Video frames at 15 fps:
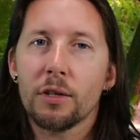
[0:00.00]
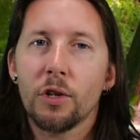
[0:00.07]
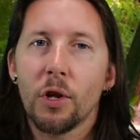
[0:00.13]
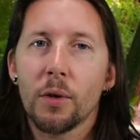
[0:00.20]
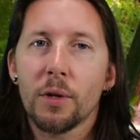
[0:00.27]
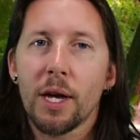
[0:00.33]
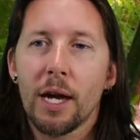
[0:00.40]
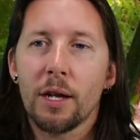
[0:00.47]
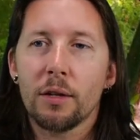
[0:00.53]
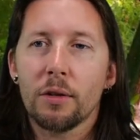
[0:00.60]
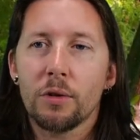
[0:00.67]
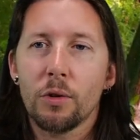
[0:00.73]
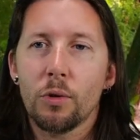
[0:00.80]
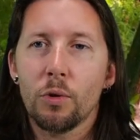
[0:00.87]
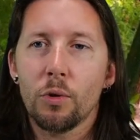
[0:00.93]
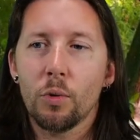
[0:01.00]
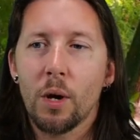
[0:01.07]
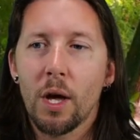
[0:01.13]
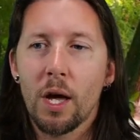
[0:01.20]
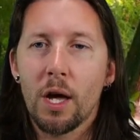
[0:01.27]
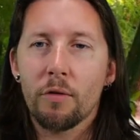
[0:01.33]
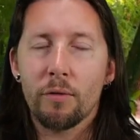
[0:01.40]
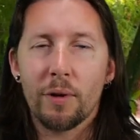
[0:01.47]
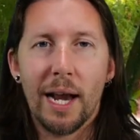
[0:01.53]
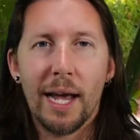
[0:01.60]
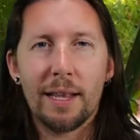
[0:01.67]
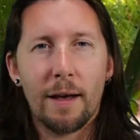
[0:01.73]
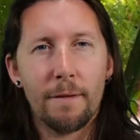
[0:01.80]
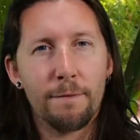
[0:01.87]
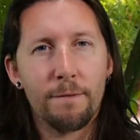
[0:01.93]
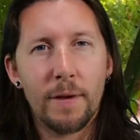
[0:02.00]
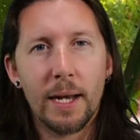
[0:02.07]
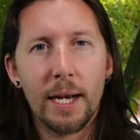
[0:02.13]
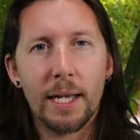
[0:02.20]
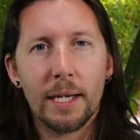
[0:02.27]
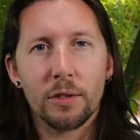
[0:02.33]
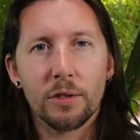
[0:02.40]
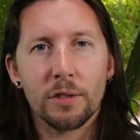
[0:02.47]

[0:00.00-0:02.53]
you know, can you relate that feeling